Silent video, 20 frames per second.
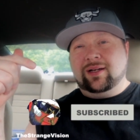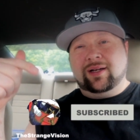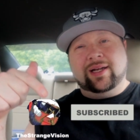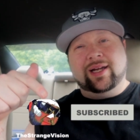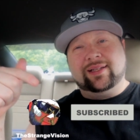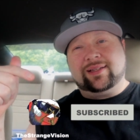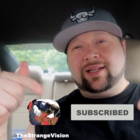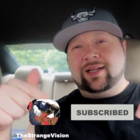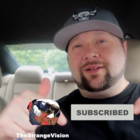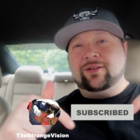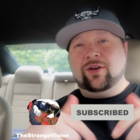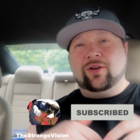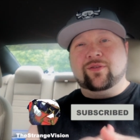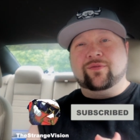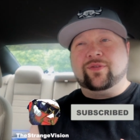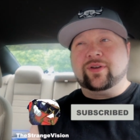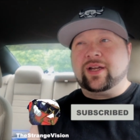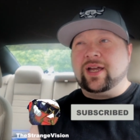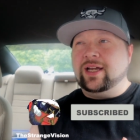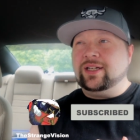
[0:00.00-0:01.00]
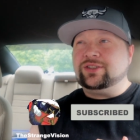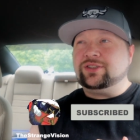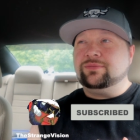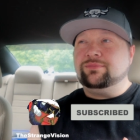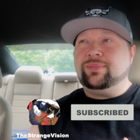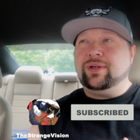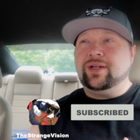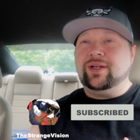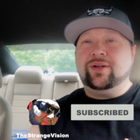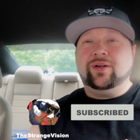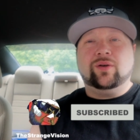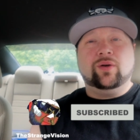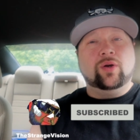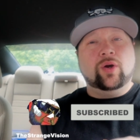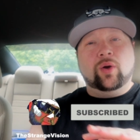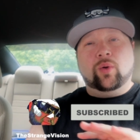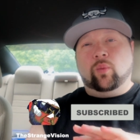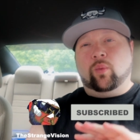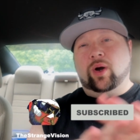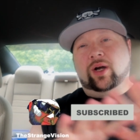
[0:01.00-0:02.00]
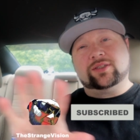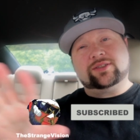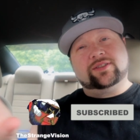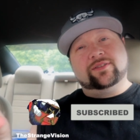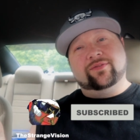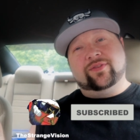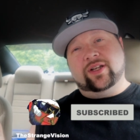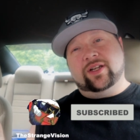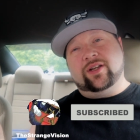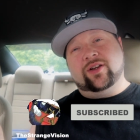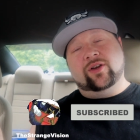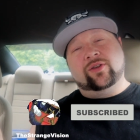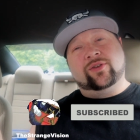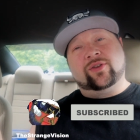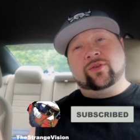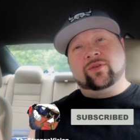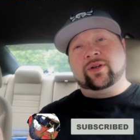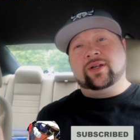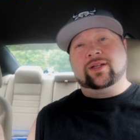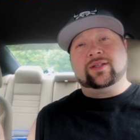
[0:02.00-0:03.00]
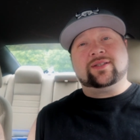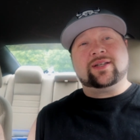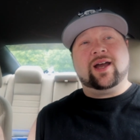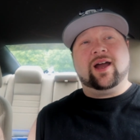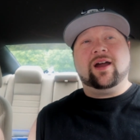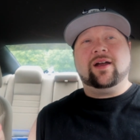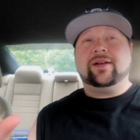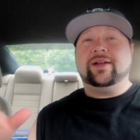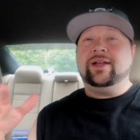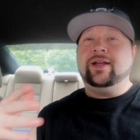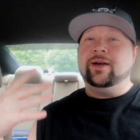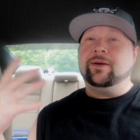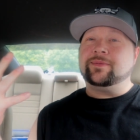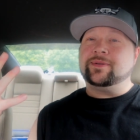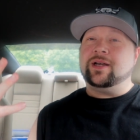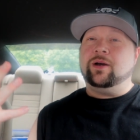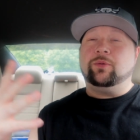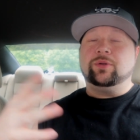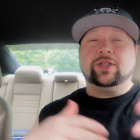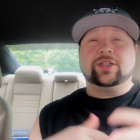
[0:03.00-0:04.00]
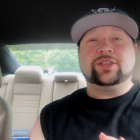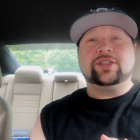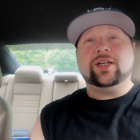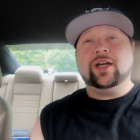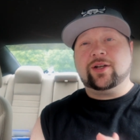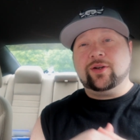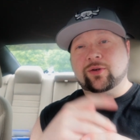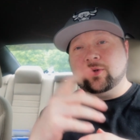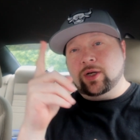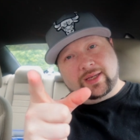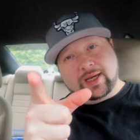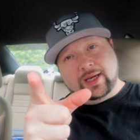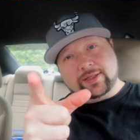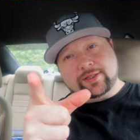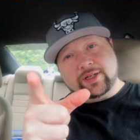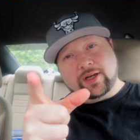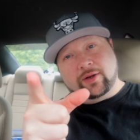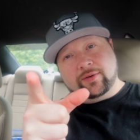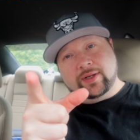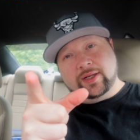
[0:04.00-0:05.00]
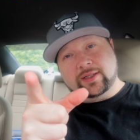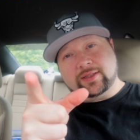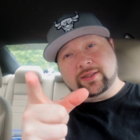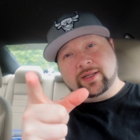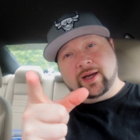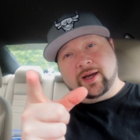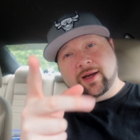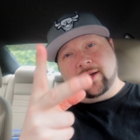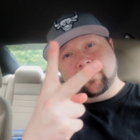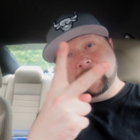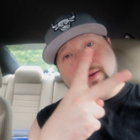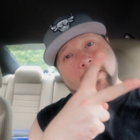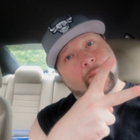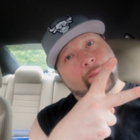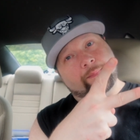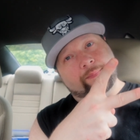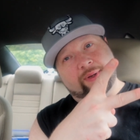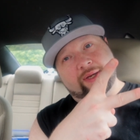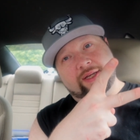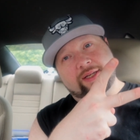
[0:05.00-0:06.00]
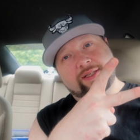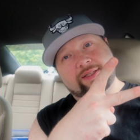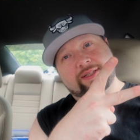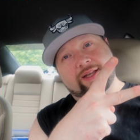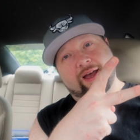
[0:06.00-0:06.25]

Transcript: hit that notification bell, watch the video through the entirety. It helps out with the channel. Catch y'all next time. Peace